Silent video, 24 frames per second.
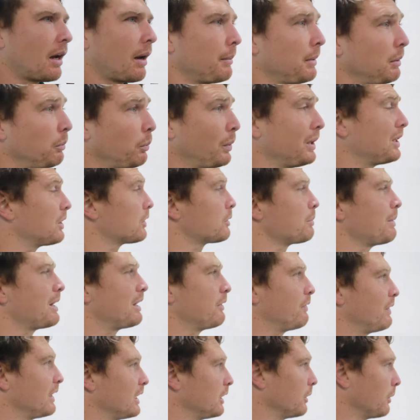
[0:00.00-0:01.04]
I mean, we just made
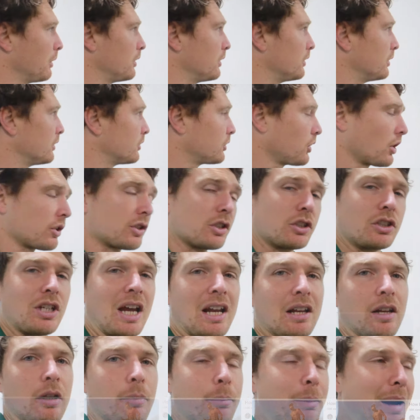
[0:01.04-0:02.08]
a video on Josh's
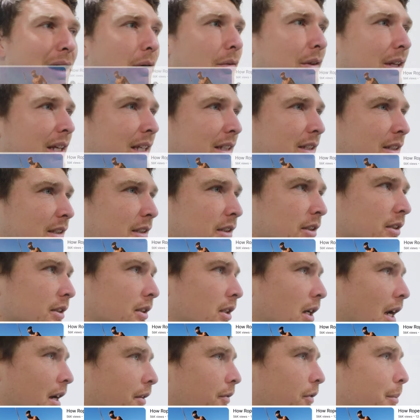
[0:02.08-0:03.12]
channel about this and
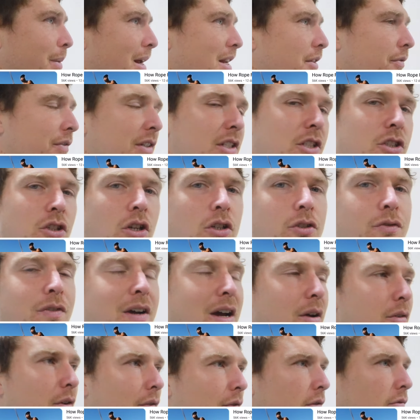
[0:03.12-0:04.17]
kind of the benefits Josh
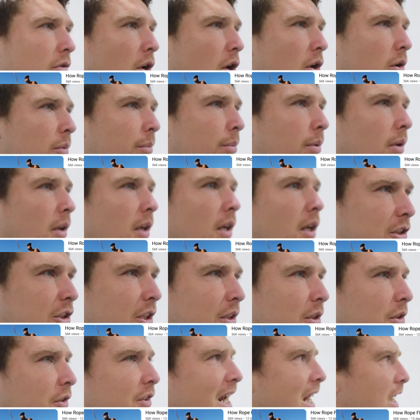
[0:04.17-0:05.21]
found of the rope.
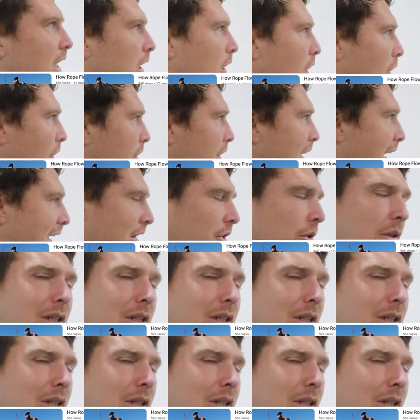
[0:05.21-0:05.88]
So you shared a lot on that.